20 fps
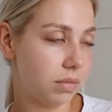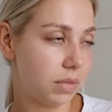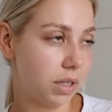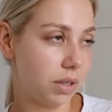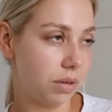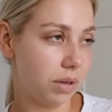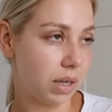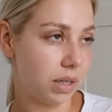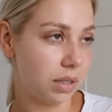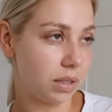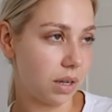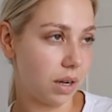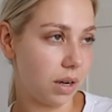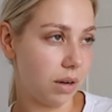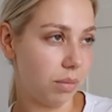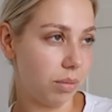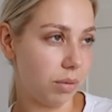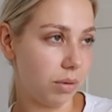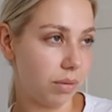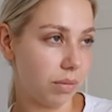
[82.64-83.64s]
two days
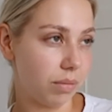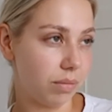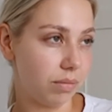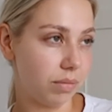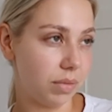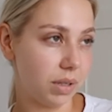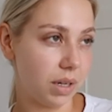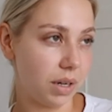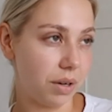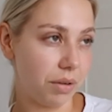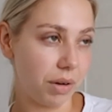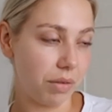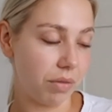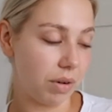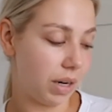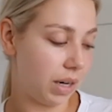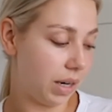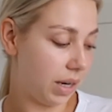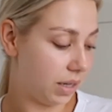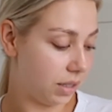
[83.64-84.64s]
ago, but it only
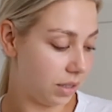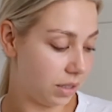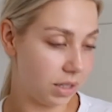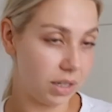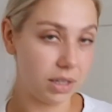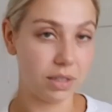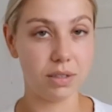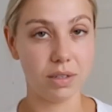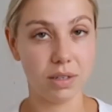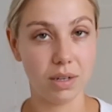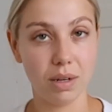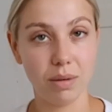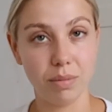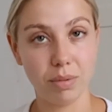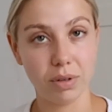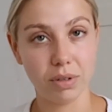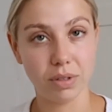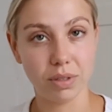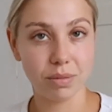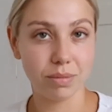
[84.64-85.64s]
really ended yesterday
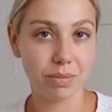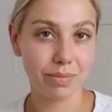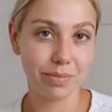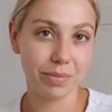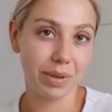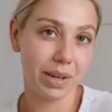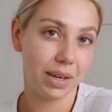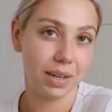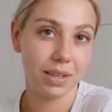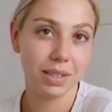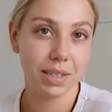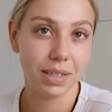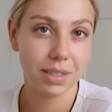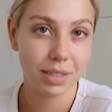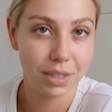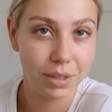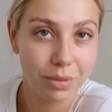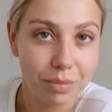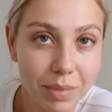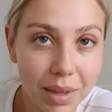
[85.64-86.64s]
because we had today
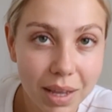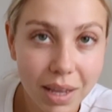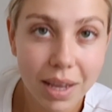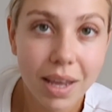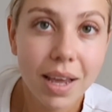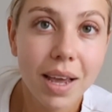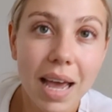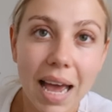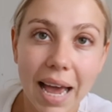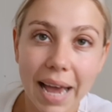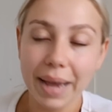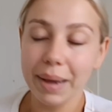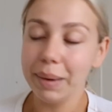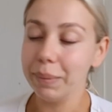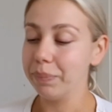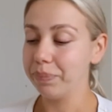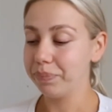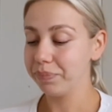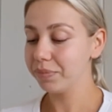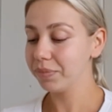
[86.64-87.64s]
too.
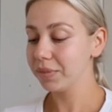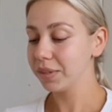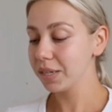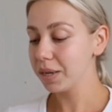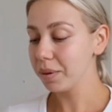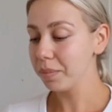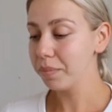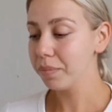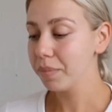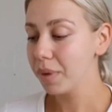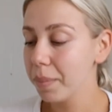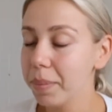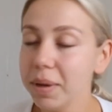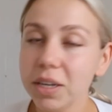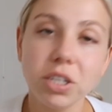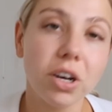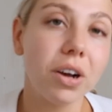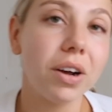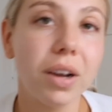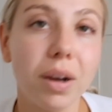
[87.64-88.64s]
Um, so I'm a
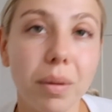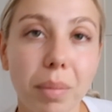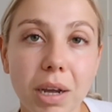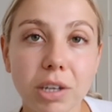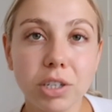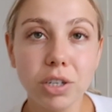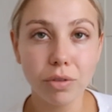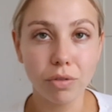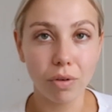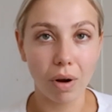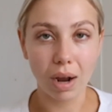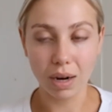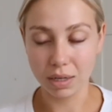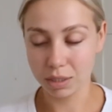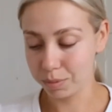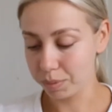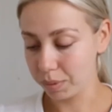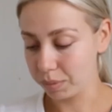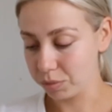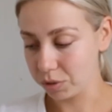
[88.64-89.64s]
bit tired. I'm actually
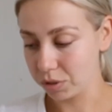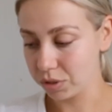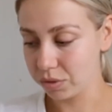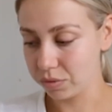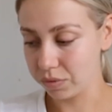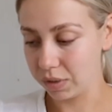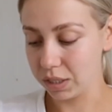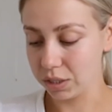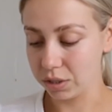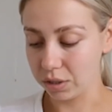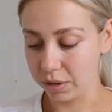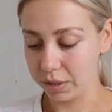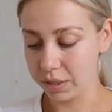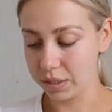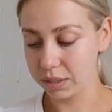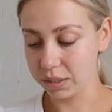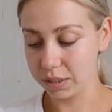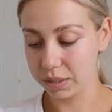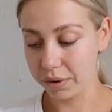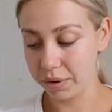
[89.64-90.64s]
grand. I'm just really
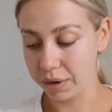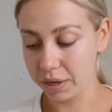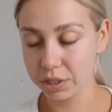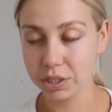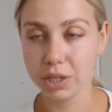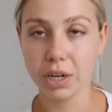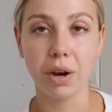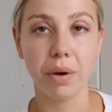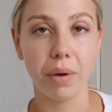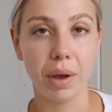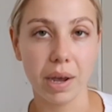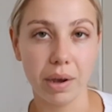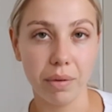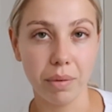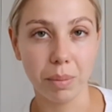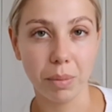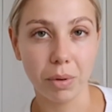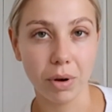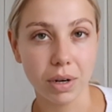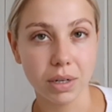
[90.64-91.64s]
tired. I don't actually know
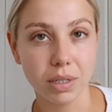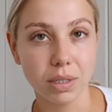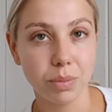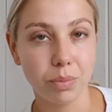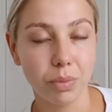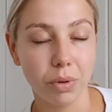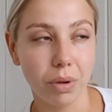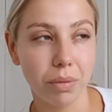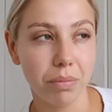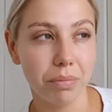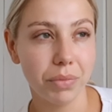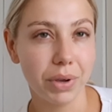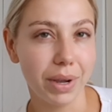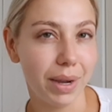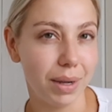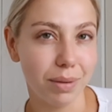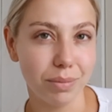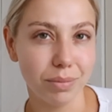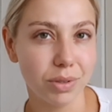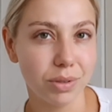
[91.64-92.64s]
how I'm grand, but I
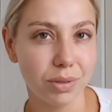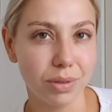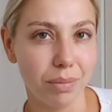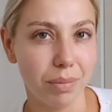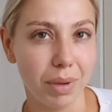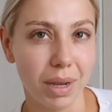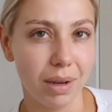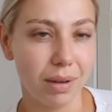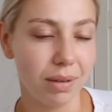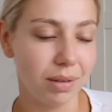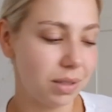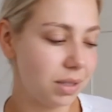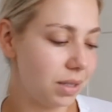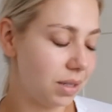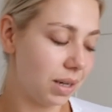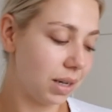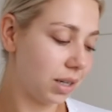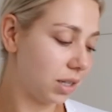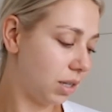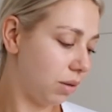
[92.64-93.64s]
am somehow. It's
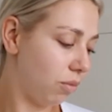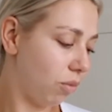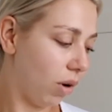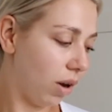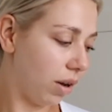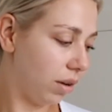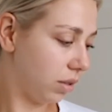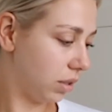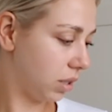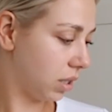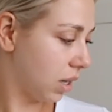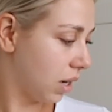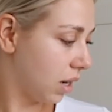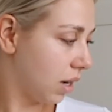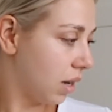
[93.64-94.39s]
actually wild.